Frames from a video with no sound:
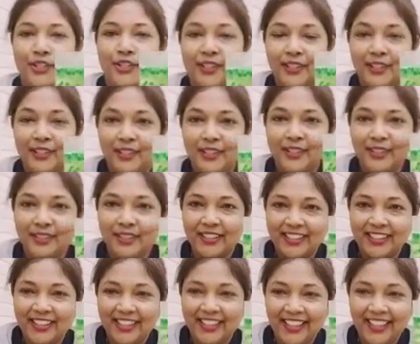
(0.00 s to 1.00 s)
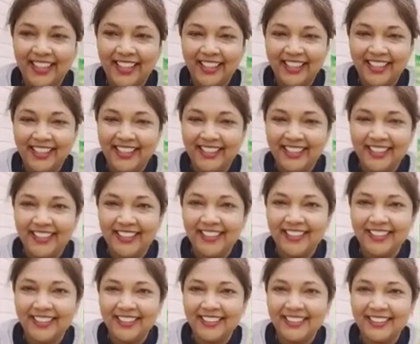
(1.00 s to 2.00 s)
Look at
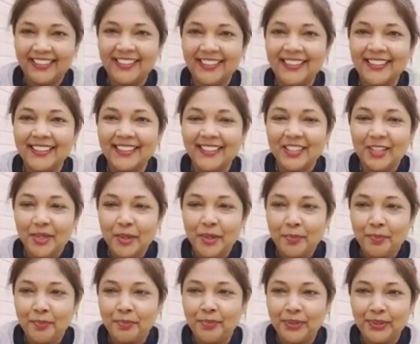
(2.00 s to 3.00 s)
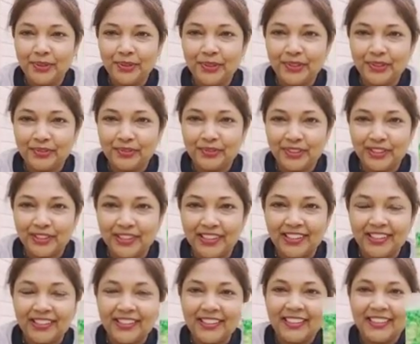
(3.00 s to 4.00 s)
that. Beautiful,
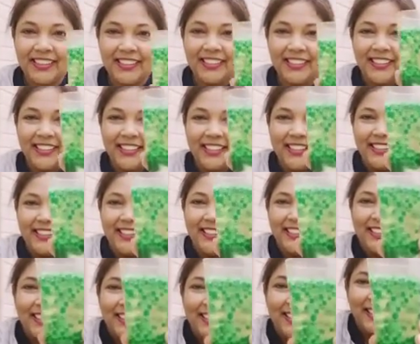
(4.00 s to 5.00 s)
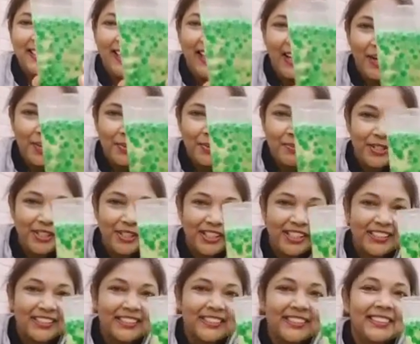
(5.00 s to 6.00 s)
aren't they? I hope you
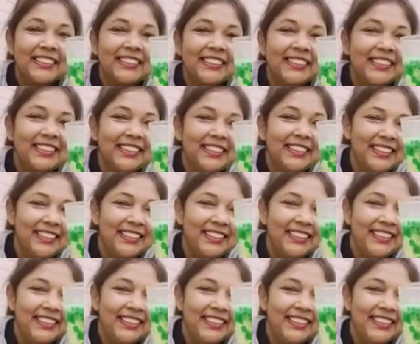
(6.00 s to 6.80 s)
can see.